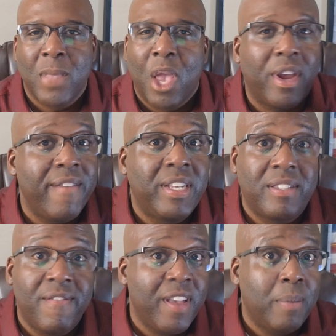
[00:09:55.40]
Okay,
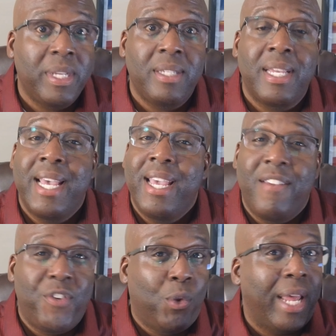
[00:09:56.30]
vets and families,
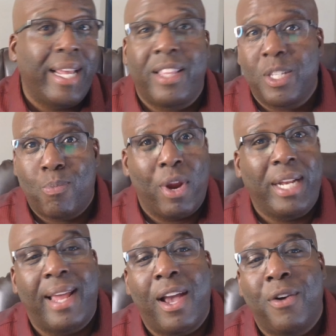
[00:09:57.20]
if you like this
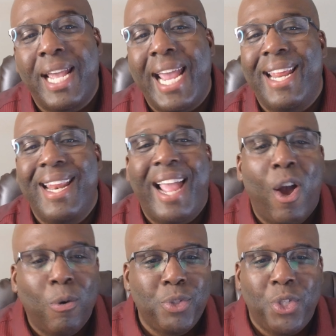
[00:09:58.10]
breakdown and it
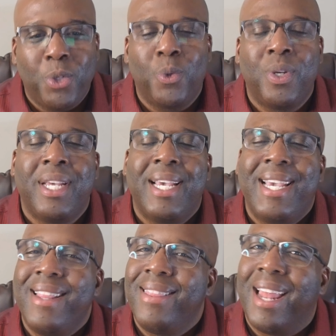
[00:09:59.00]
helped you,
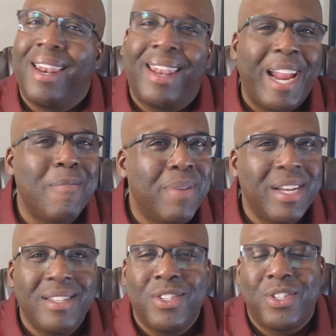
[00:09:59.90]
hit that like
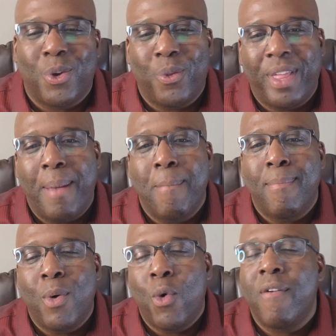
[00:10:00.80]
button so that
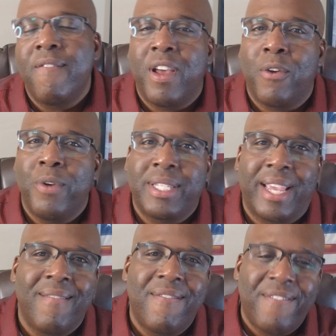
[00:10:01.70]
more veterans
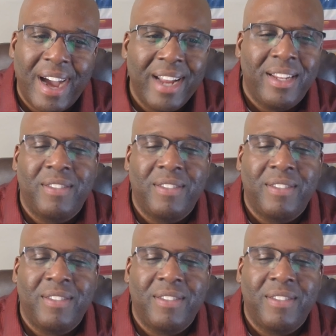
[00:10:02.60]
can find this